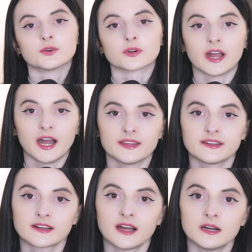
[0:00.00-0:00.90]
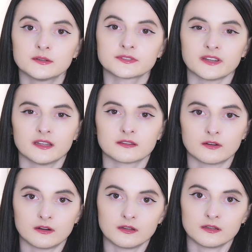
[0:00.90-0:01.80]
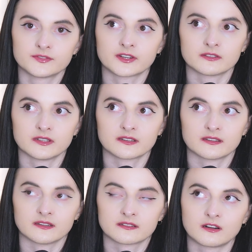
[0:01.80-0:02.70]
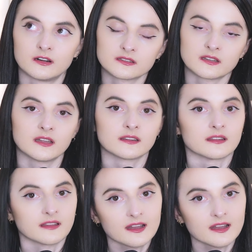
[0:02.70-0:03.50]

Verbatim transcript: your ad account and all of the connected content and